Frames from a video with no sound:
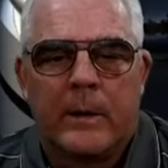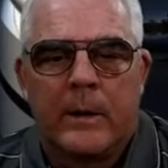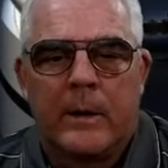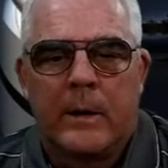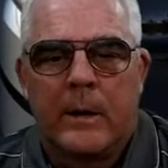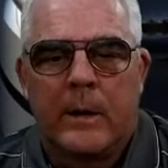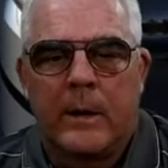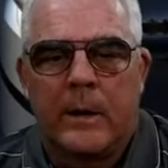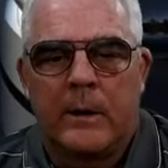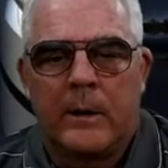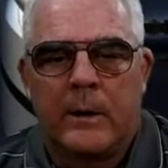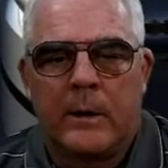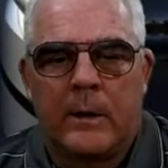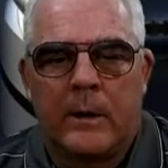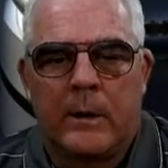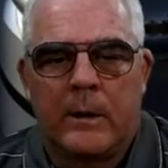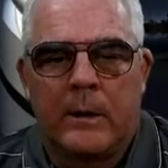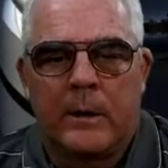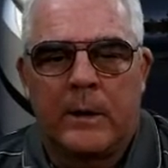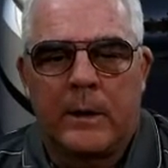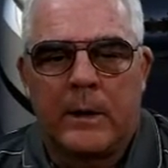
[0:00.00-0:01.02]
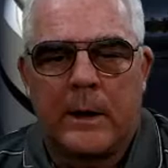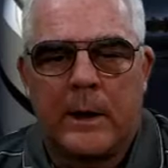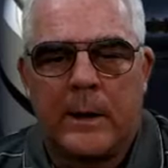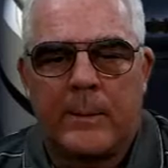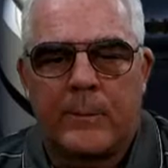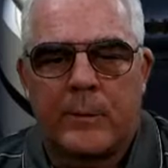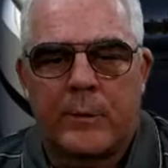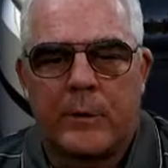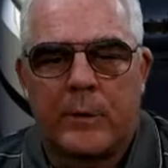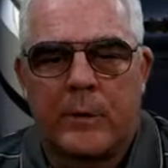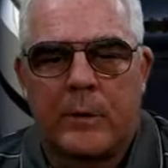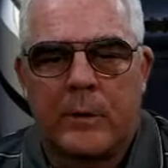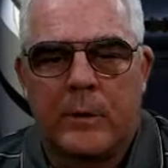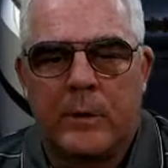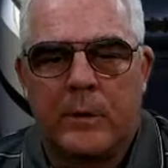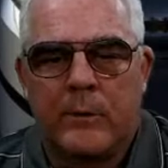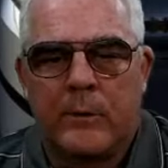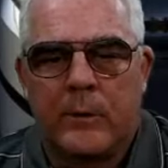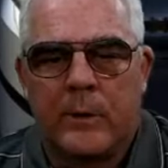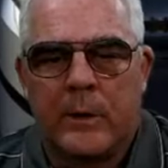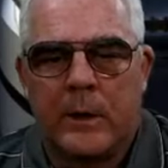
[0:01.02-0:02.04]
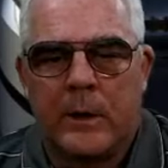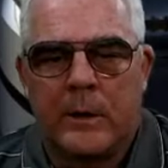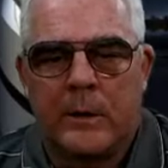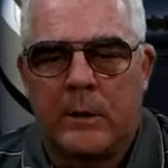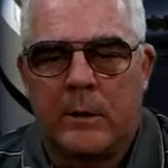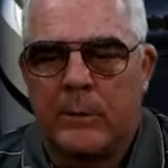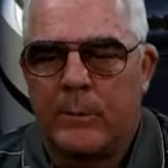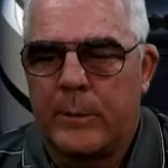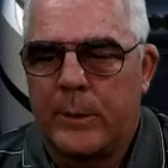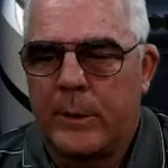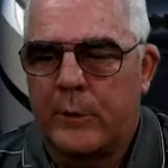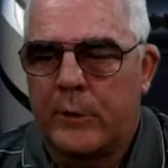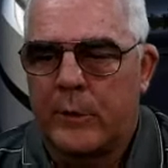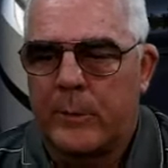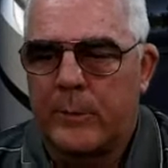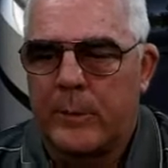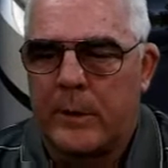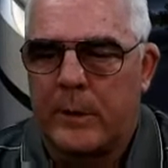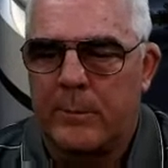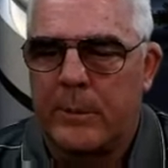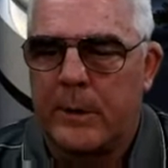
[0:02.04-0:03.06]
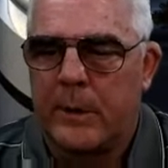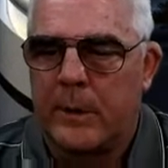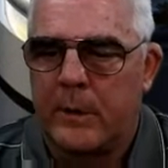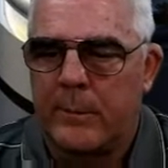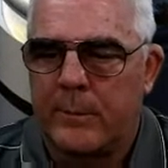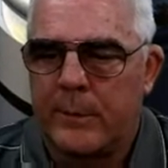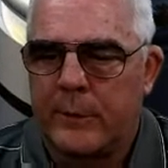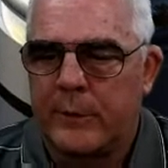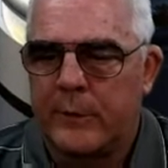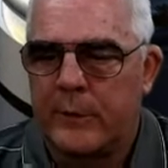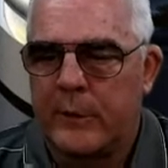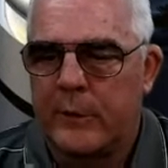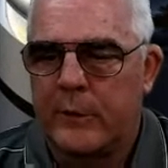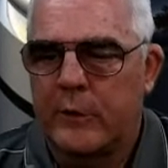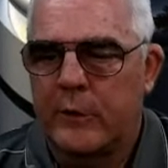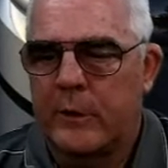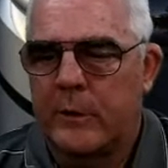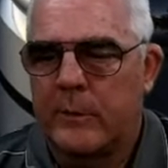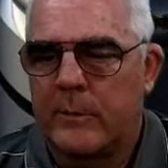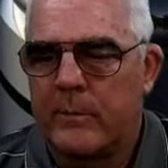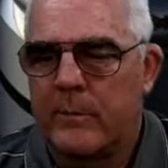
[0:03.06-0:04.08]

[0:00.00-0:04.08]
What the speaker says: And then on a capture, you've got your bishop in a better position.